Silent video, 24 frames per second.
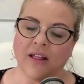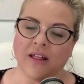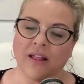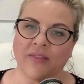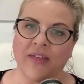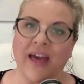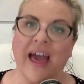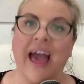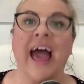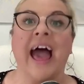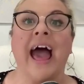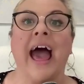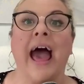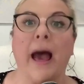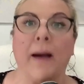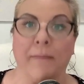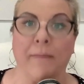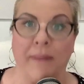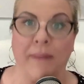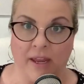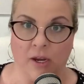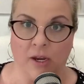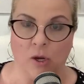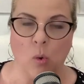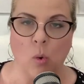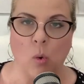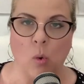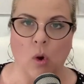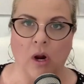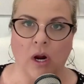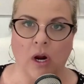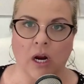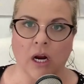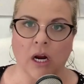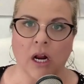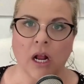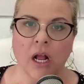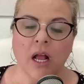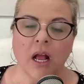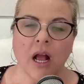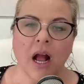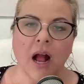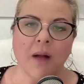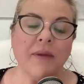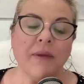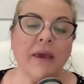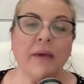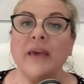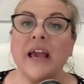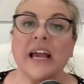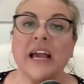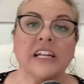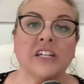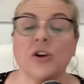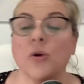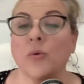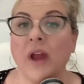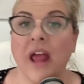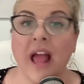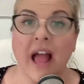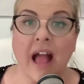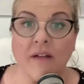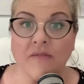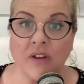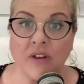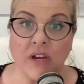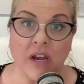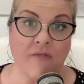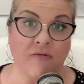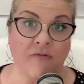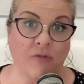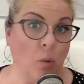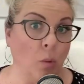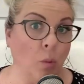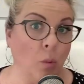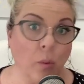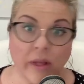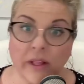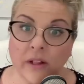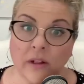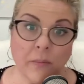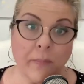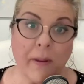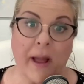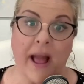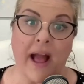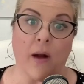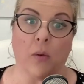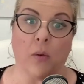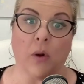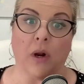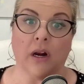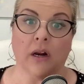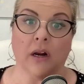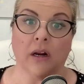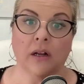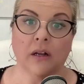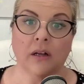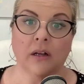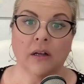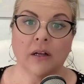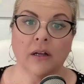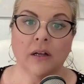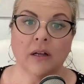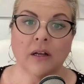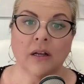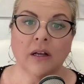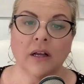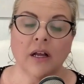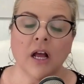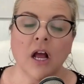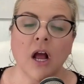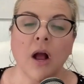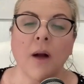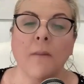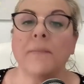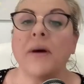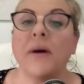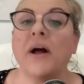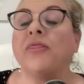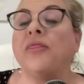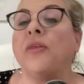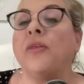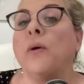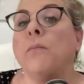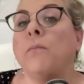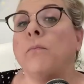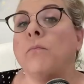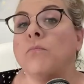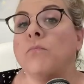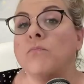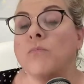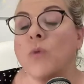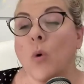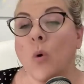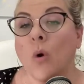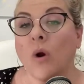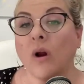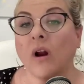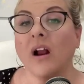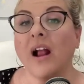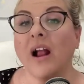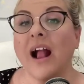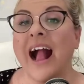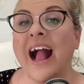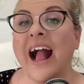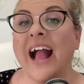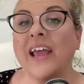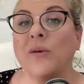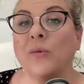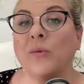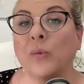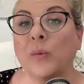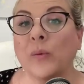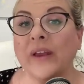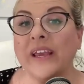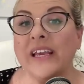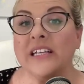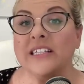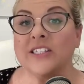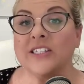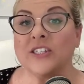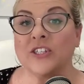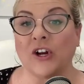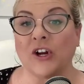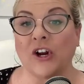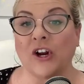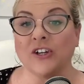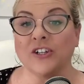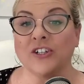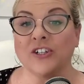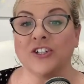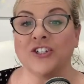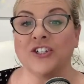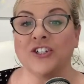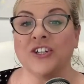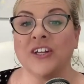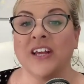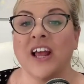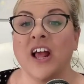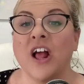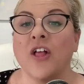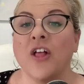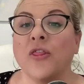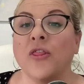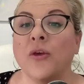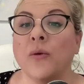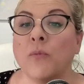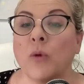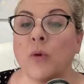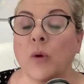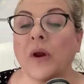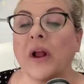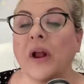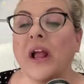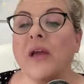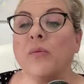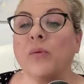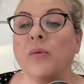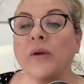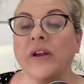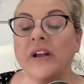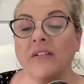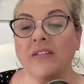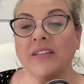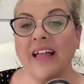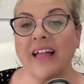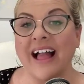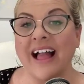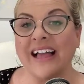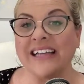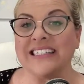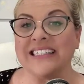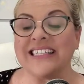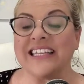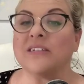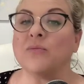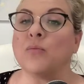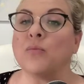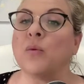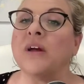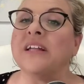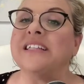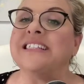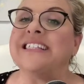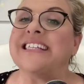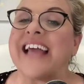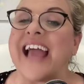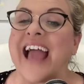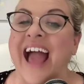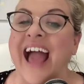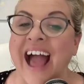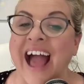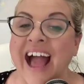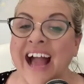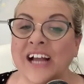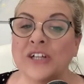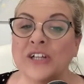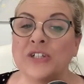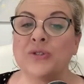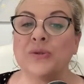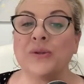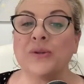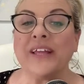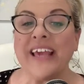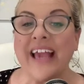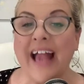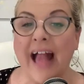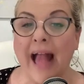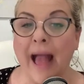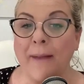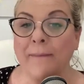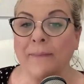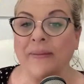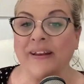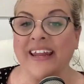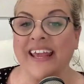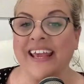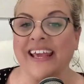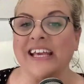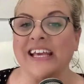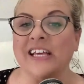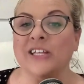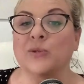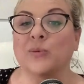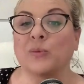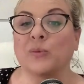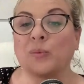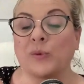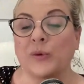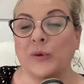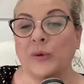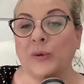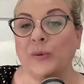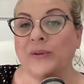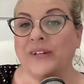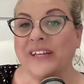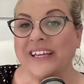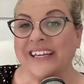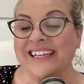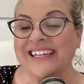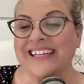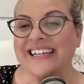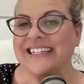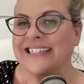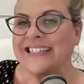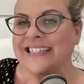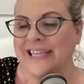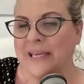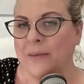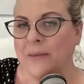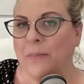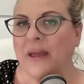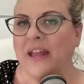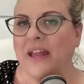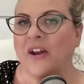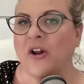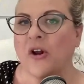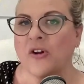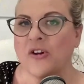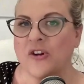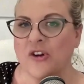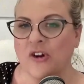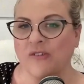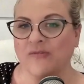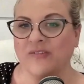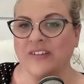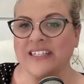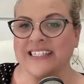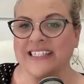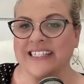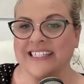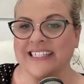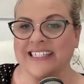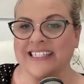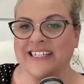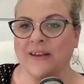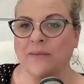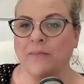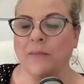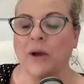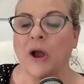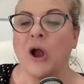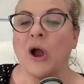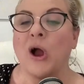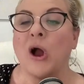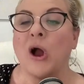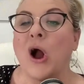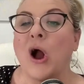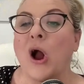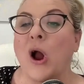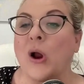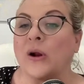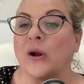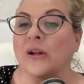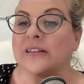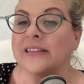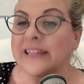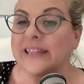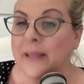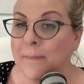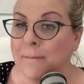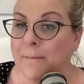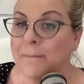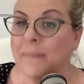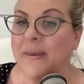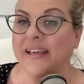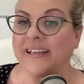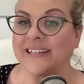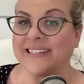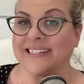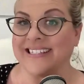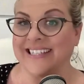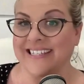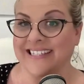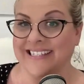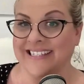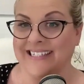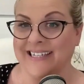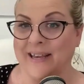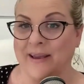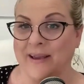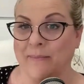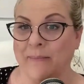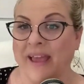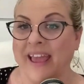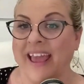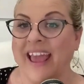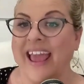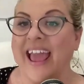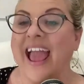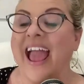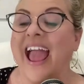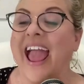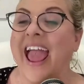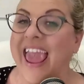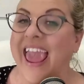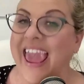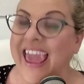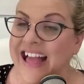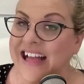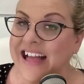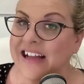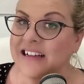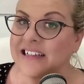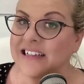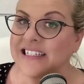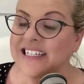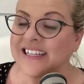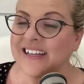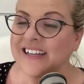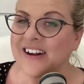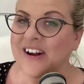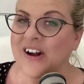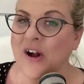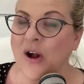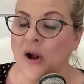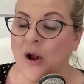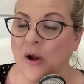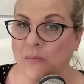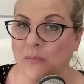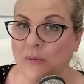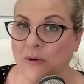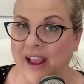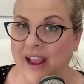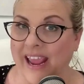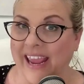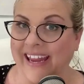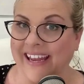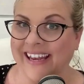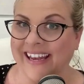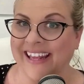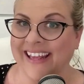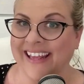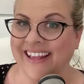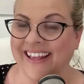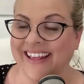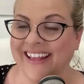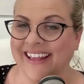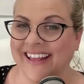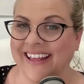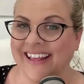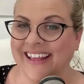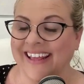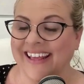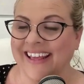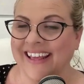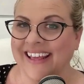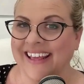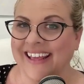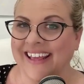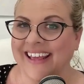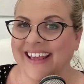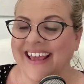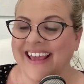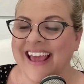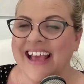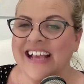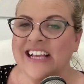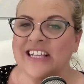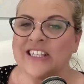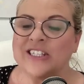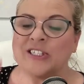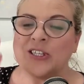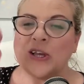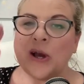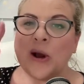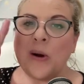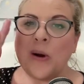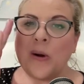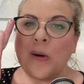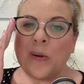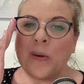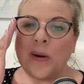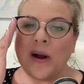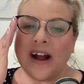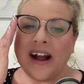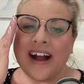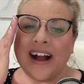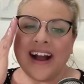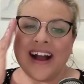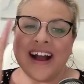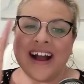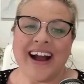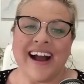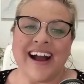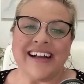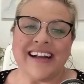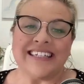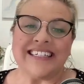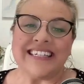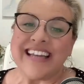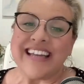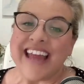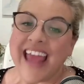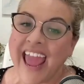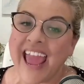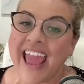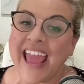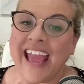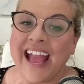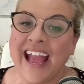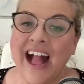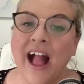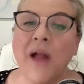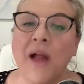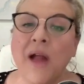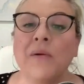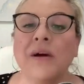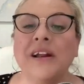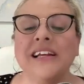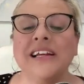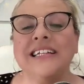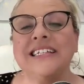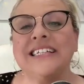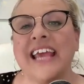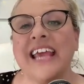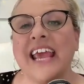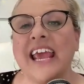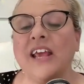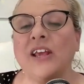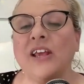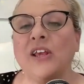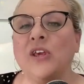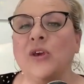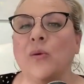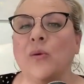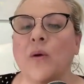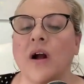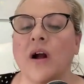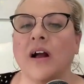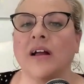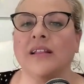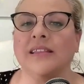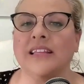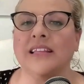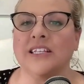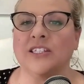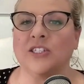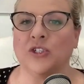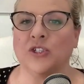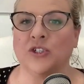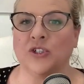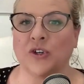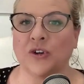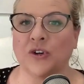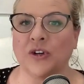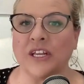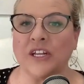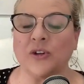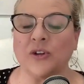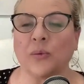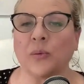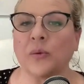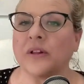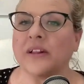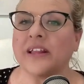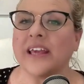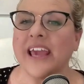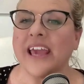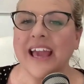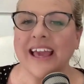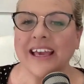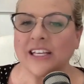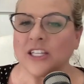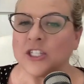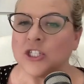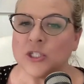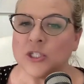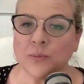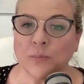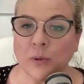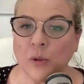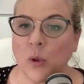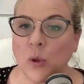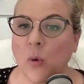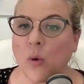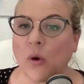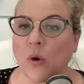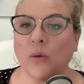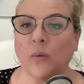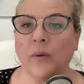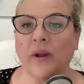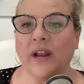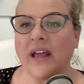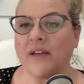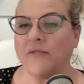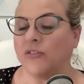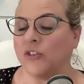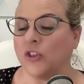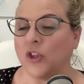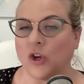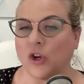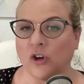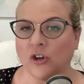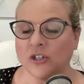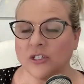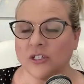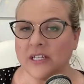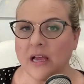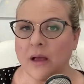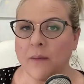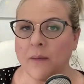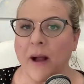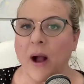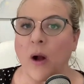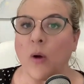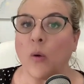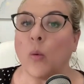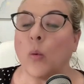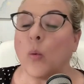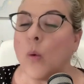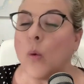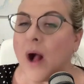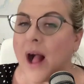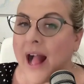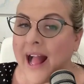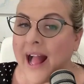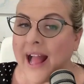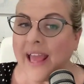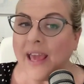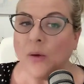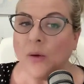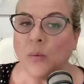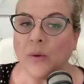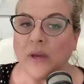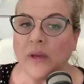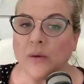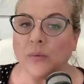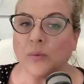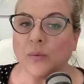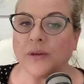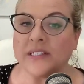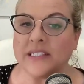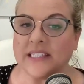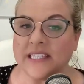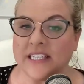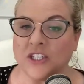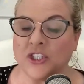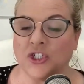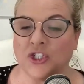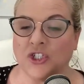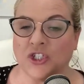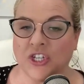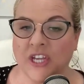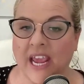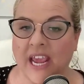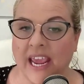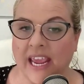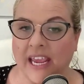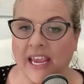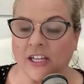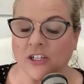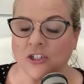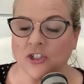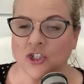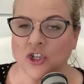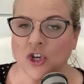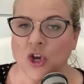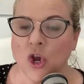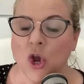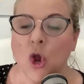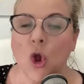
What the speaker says: the habit, or maybe I don't have enough willpower. But the more I researched, the more I realized that what's actually happening is rooted deep in our nervous system, our limbic system, and our brain. So today, I want to take you on this journey to really explore what I've learned about why we resist change,